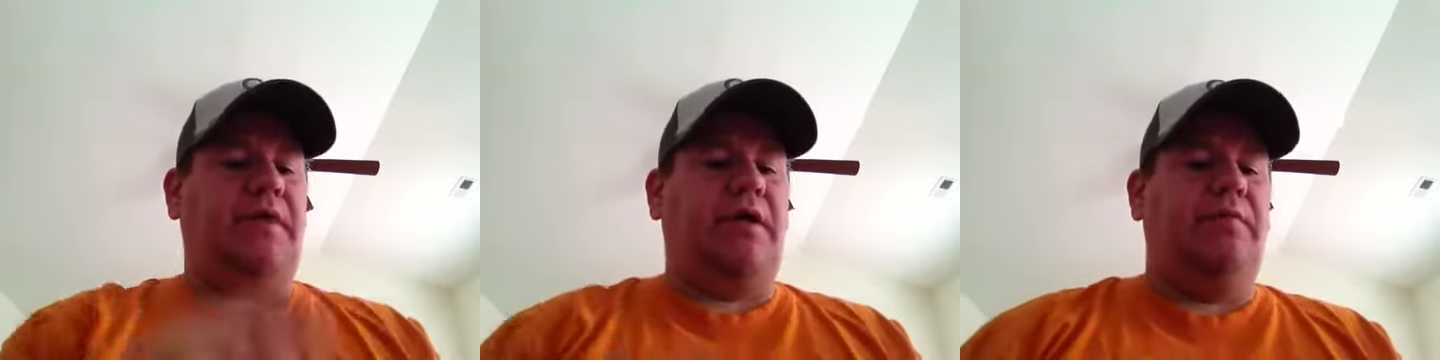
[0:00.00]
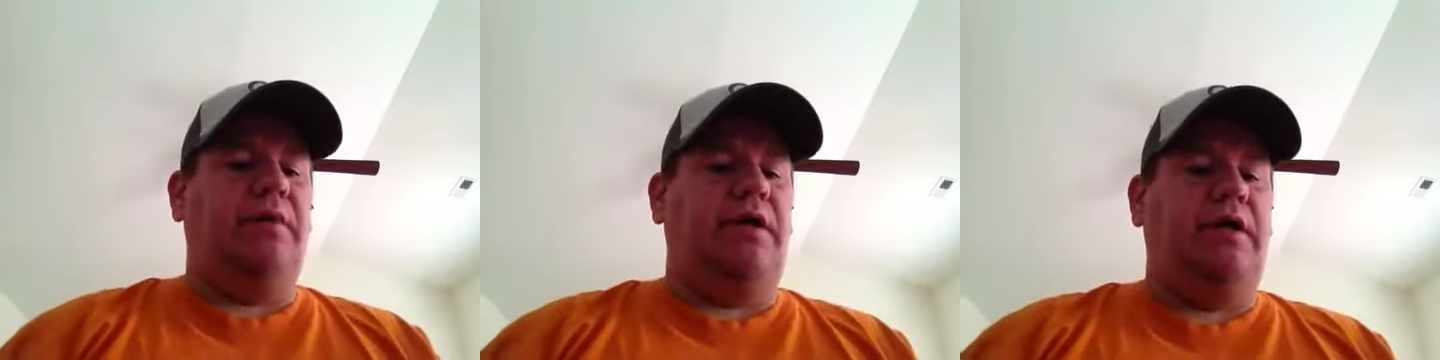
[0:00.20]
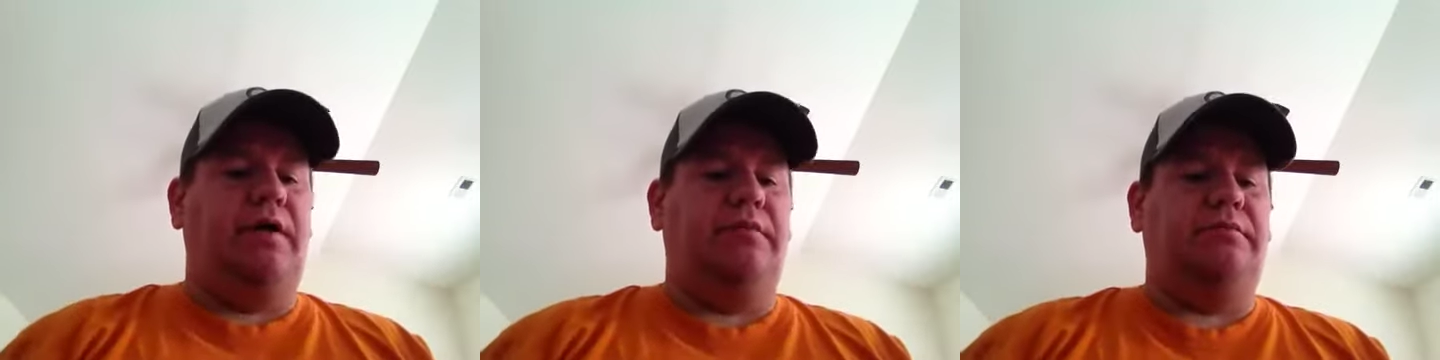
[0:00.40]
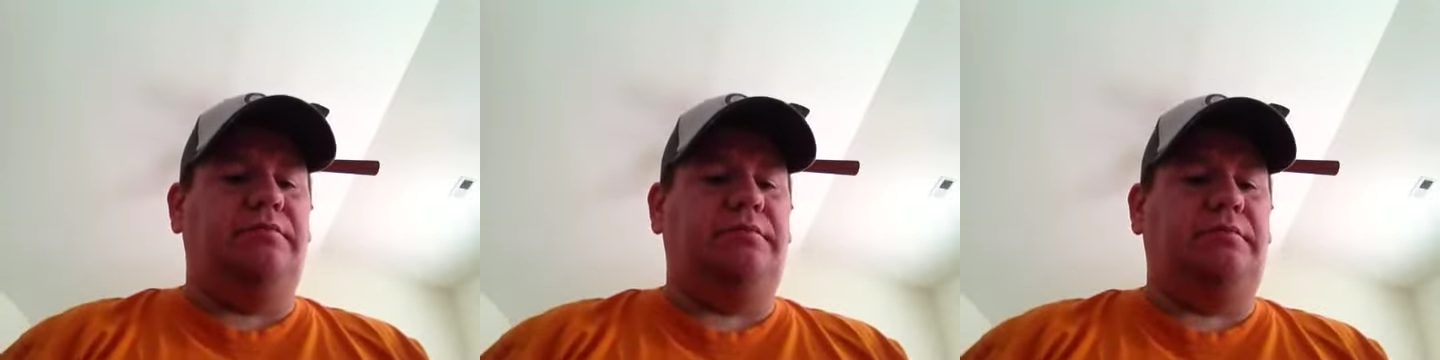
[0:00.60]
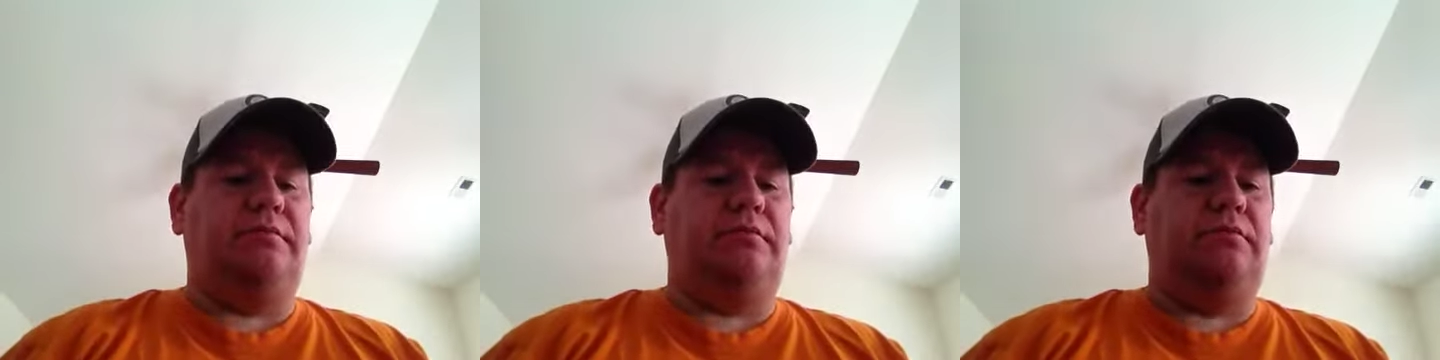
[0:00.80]
but I
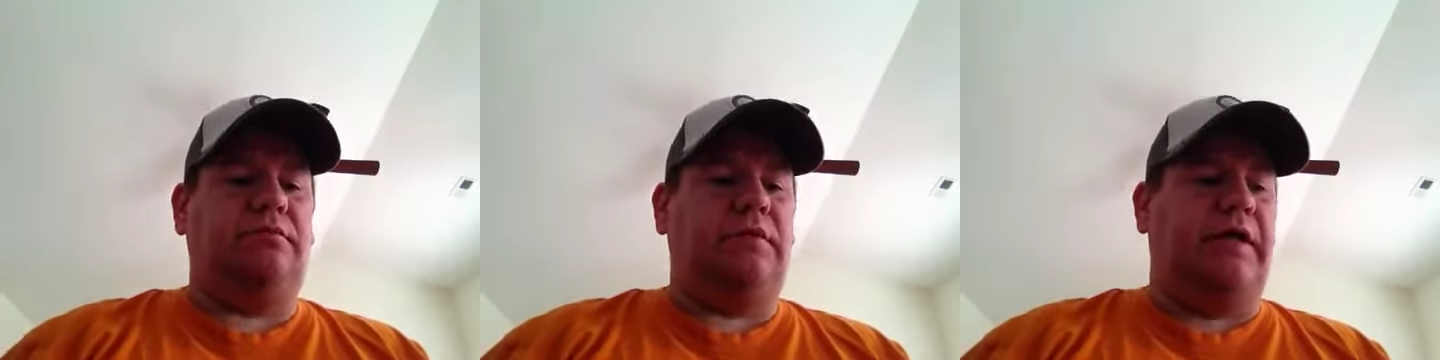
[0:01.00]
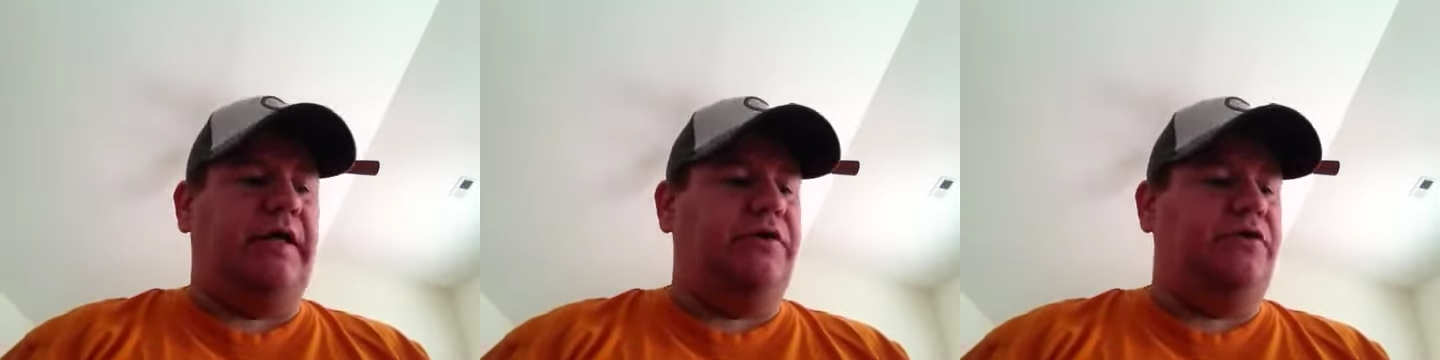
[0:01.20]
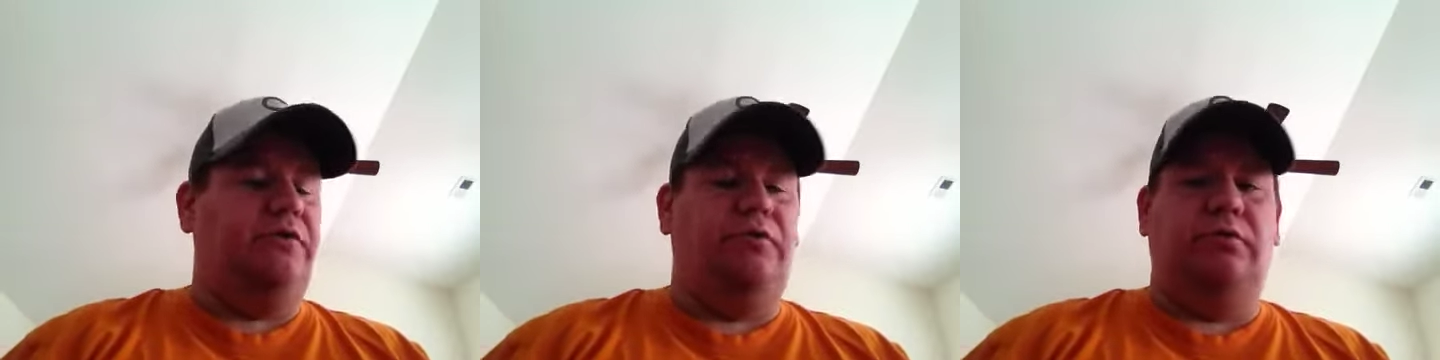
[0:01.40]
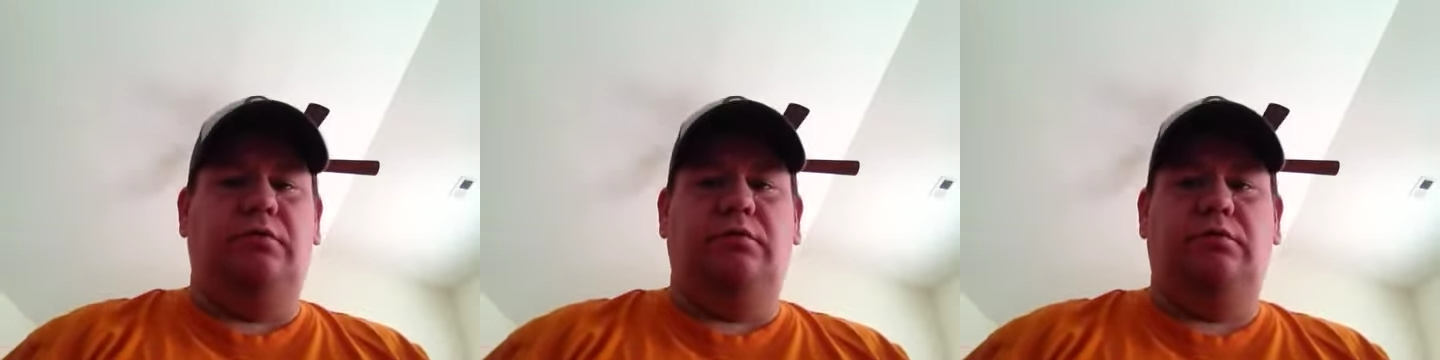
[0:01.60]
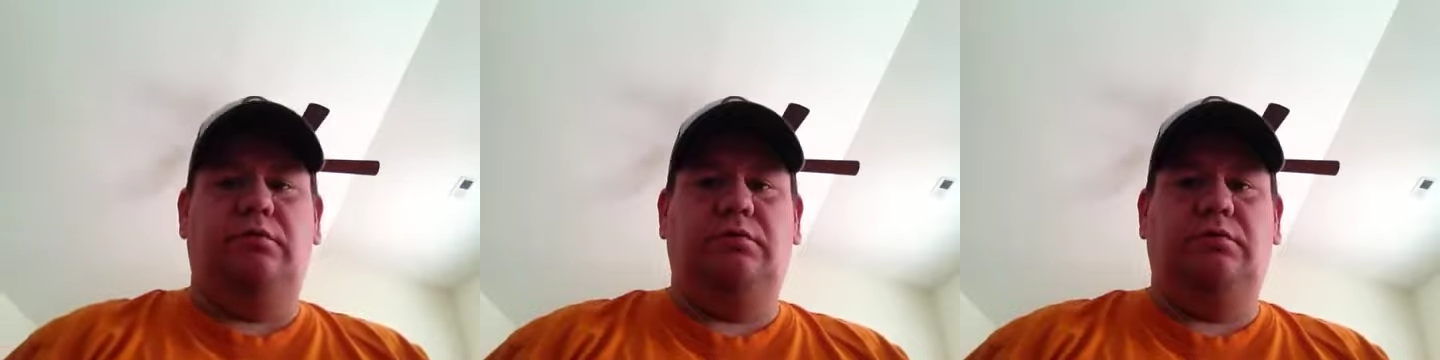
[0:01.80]
had to